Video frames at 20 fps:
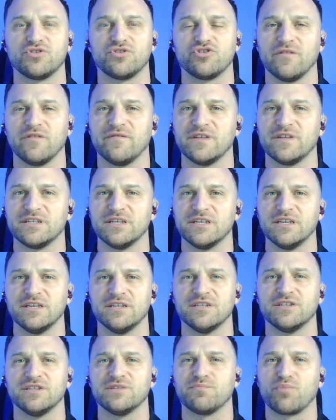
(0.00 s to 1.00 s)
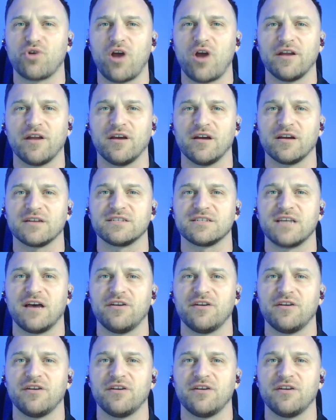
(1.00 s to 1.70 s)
services, products?